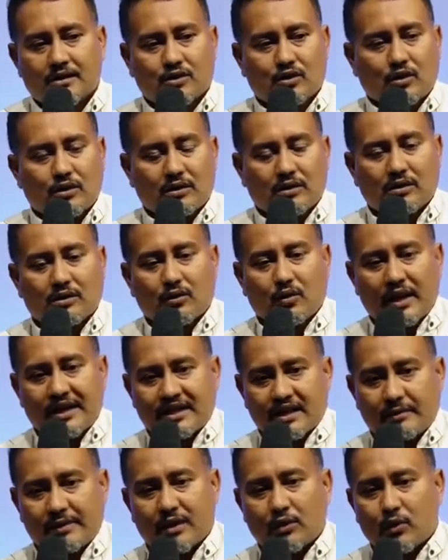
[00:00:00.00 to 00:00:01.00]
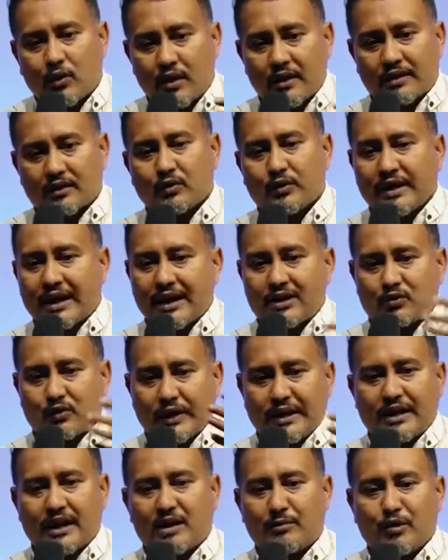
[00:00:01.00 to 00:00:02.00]
So whatever work we are
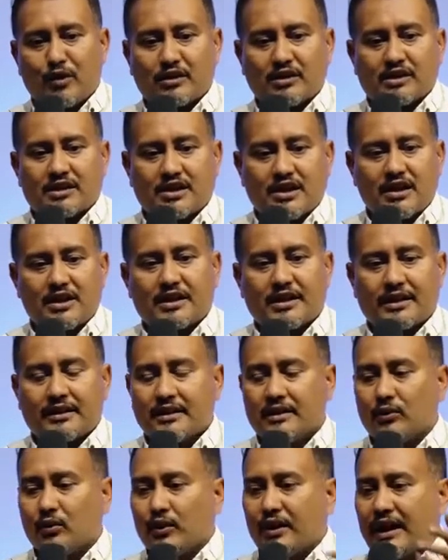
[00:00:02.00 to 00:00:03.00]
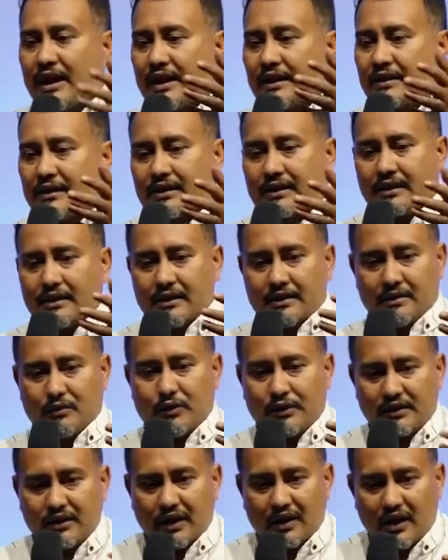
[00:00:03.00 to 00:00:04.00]
doing among the children, we are
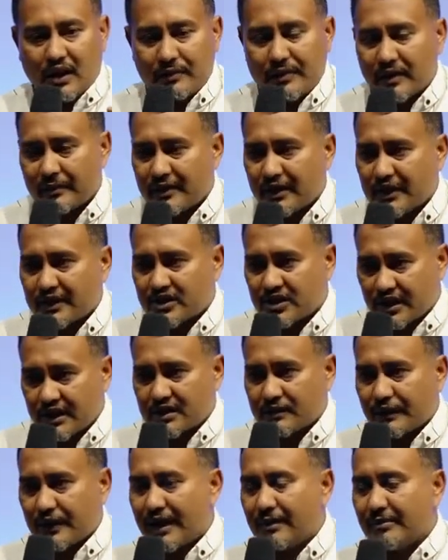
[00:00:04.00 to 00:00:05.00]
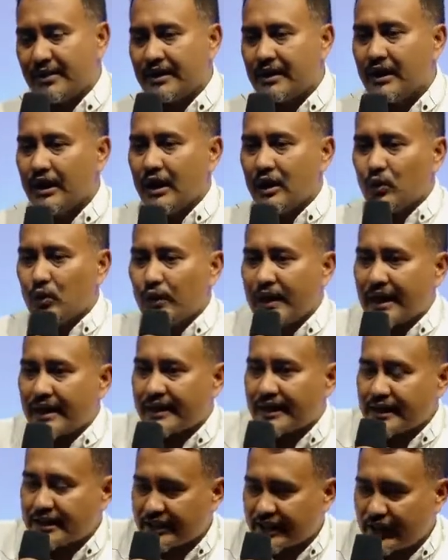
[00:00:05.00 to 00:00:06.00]
with the love of God church family, we are
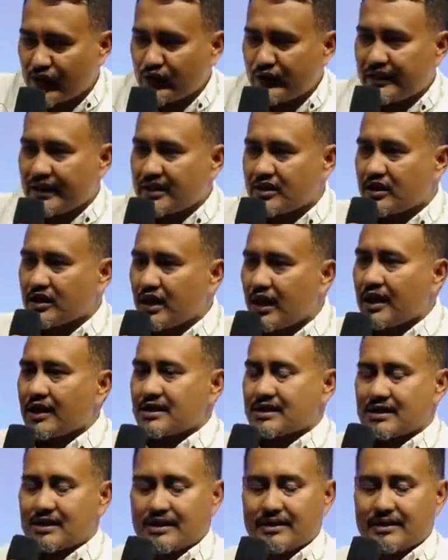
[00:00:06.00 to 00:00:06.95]
rescuing these girls.